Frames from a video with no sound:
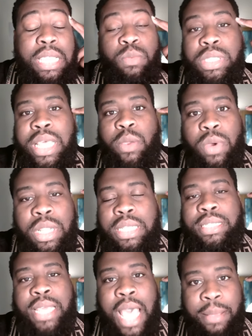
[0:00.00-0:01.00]
it was like one of
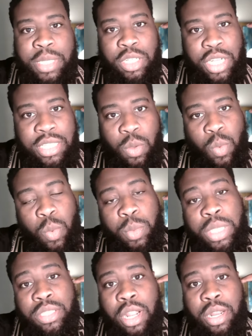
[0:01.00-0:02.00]
the top suggested when
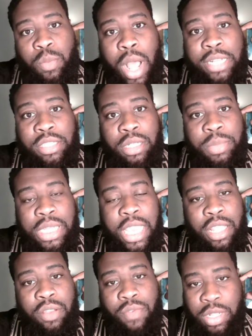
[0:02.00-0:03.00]
we started watching them
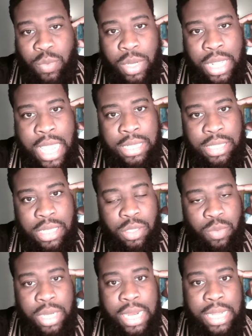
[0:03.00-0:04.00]
together around
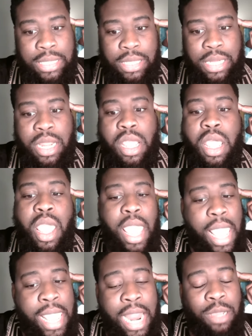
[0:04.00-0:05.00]
2018, 2019.
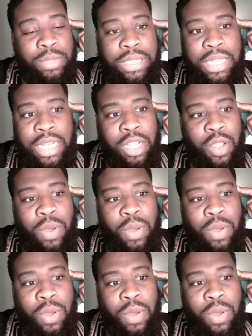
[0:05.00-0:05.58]
And I was sitting there